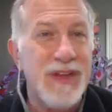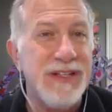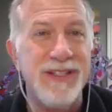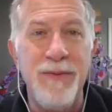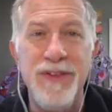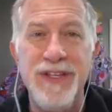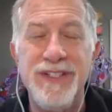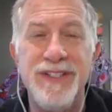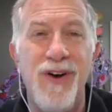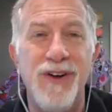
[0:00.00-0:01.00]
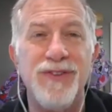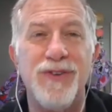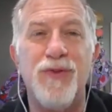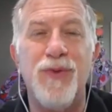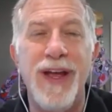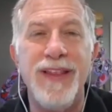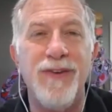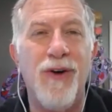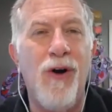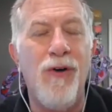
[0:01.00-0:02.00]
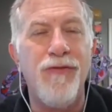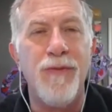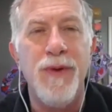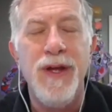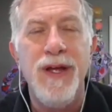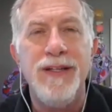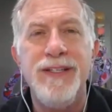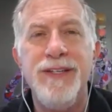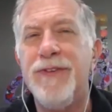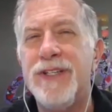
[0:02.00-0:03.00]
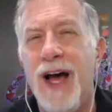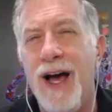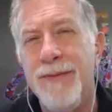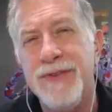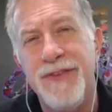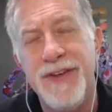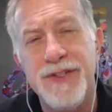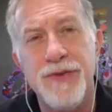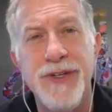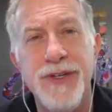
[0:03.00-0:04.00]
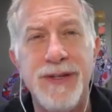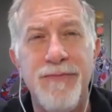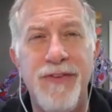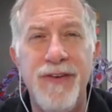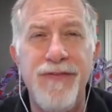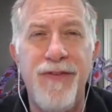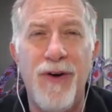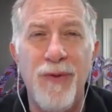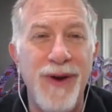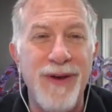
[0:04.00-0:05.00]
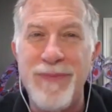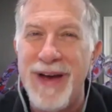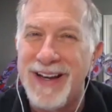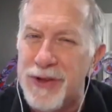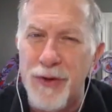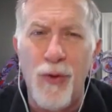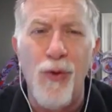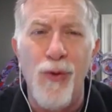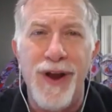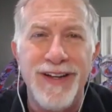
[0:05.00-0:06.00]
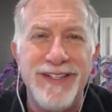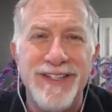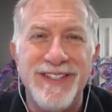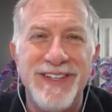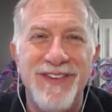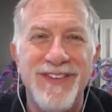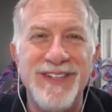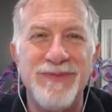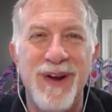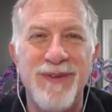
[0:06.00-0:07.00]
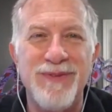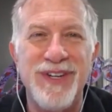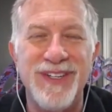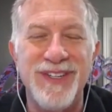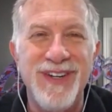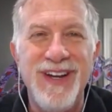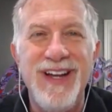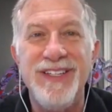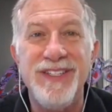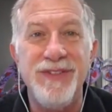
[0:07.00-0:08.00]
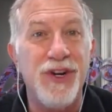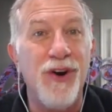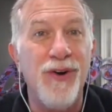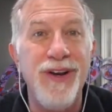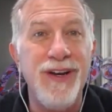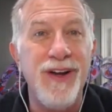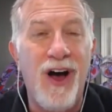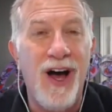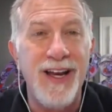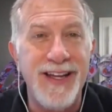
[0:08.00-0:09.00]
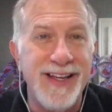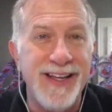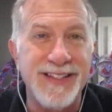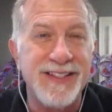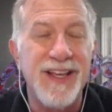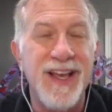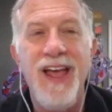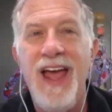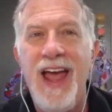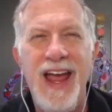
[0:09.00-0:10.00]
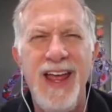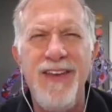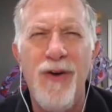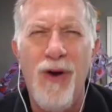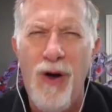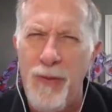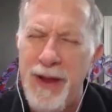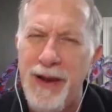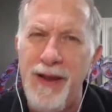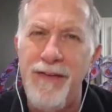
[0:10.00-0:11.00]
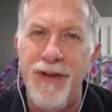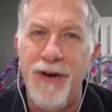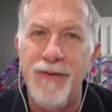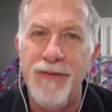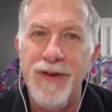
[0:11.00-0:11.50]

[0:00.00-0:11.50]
Some of these songs are great. They're all from different times of history, some very far away back in the old 1970s when I was younger, to current hot hits. And they're all about love though.